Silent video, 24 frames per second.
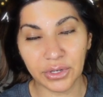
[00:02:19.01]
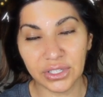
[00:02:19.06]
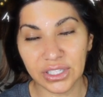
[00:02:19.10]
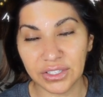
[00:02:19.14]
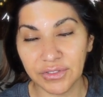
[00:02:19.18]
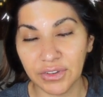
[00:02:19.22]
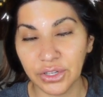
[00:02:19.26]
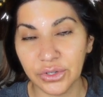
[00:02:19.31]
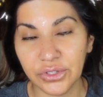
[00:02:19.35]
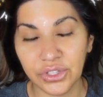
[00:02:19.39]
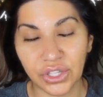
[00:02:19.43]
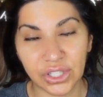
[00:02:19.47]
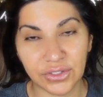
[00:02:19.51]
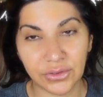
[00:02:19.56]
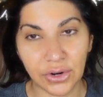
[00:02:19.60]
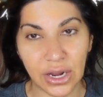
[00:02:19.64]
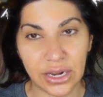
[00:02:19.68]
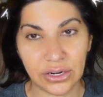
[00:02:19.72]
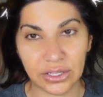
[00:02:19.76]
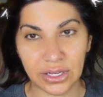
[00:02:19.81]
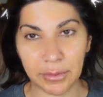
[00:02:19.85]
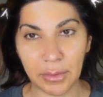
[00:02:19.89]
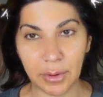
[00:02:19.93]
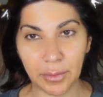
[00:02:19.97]
this video is just for
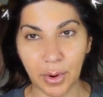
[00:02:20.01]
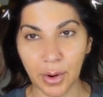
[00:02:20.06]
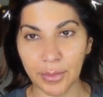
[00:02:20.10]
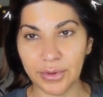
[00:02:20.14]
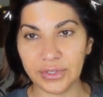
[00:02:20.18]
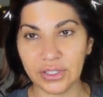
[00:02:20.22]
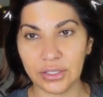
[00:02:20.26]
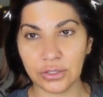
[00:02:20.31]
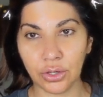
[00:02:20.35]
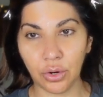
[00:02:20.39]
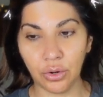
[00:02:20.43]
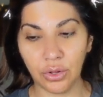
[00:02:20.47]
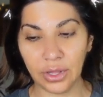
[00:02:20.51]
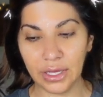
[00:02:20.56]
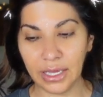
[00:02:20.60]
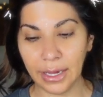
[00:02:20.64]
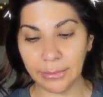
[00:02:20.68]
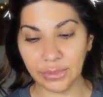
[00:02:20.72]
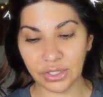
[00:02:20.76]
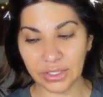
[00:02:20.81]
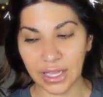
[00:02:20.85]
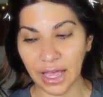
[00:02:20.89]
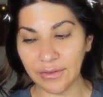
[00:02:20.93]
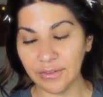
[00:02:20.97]
entertainment purposes only.
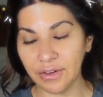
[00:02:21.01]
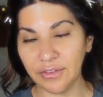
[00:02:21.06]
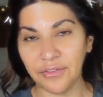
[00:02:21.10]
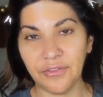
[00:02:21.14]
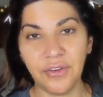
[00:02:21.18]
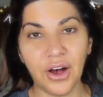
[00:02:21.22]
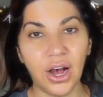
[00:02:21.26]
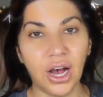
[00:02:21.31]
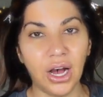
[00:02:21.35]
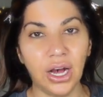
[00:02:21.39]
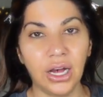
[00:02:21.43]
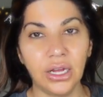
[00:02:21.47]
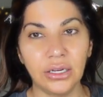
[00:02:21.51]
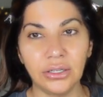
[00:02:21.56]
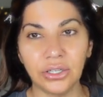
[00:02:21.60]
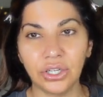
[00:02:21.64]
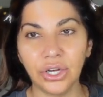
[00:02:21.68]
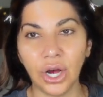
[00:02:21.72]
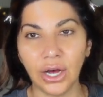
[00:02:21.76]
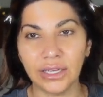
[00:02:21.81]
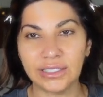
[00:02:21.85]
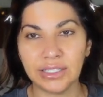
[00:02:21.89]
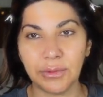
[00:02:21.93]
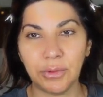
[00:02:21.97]
I'm just having fun,
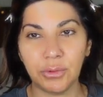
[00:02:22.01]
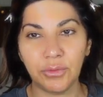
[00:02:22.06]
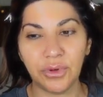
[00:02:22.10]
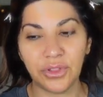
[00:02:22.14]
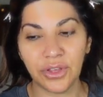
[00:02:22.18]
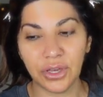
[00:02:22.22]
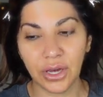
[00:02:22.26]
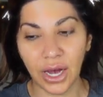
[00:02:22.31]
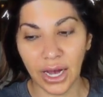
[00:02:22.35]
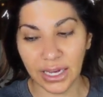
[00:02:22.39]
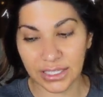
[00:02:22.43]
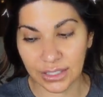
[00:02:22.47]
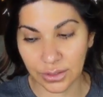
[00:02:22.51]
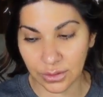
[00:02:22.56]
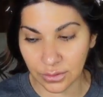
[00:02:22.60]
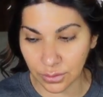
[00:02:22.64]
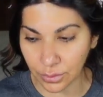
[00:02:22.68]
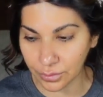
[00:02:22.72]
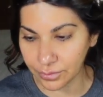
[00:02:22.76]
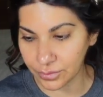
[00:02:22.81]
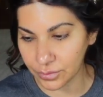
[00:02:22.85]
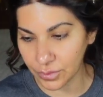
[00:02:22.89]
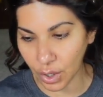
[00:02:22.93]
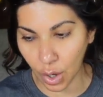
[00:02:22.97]
gossiping with you guys
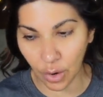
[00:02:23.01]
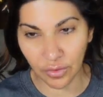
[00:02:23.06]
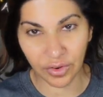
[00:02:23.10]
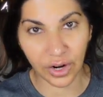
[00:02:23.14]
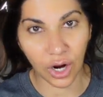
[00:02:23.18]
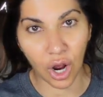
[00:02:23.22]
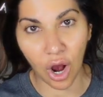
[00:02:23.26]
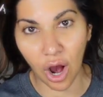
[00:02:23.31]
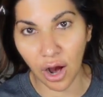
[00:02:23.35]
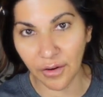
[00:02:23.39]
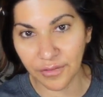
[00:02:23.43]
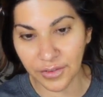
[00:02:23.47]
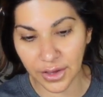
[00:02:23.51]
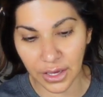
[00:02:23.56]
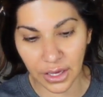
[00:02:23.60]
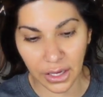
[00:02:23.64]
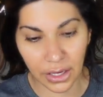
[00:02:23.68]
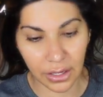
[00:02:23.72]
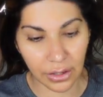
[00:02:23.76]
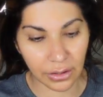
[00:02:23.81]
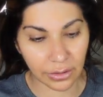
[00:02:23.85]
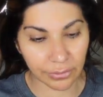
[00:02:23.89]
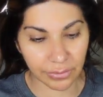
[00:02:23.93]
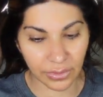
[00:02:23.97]
over
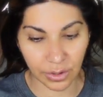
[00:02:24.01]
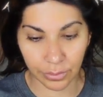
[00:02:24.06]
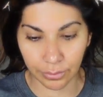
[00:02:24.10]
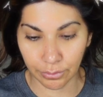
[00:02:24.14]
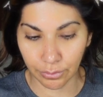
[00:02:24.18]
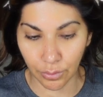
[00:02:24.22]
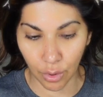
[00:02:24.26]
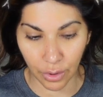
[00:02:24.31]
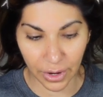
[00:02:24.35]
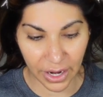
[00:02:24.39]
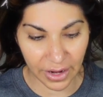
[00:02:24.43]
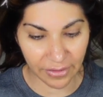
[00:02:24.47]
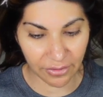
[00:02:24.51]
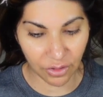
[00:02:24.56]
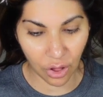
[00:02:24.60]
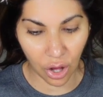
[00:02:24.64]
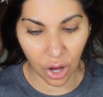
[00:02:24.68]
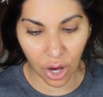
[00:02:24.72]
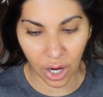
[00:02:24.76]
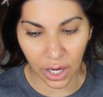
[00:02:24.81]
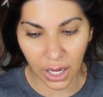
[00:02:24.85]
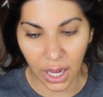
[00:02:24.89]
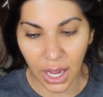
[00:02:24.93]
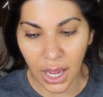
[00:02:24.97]
coffee, morning
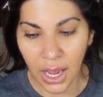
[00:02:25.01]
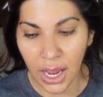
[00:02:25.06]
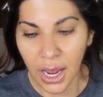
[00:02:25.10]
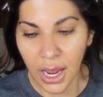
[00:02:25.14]
vlog.